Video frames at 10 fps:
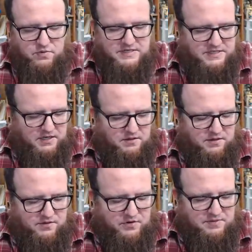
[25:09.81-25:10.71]
Wait a second,
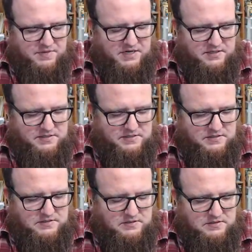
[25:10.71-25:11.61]
30
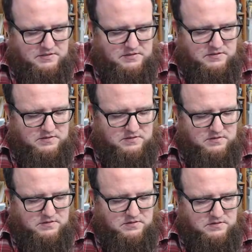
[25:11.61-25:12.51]
minutes.
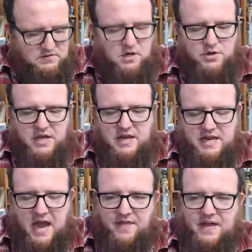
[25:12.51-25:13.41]
Oh
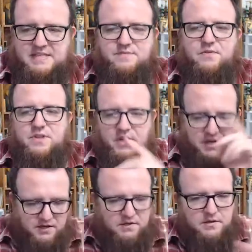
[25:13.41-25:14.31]
yeah. That's for
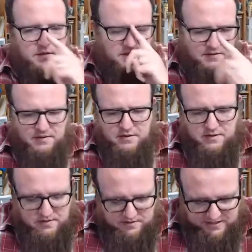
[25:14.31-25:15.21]
the
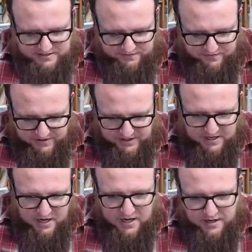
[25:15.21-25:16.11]

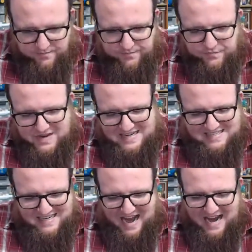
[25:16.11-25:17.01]

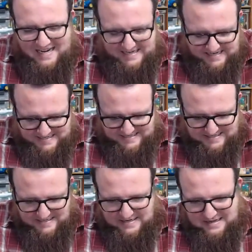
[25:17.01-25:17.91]

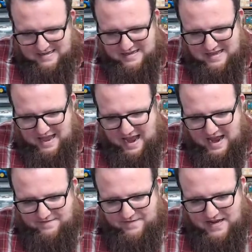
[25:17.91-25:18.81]
1980s
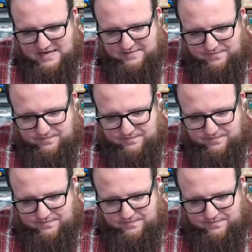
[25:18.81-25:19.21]
advent.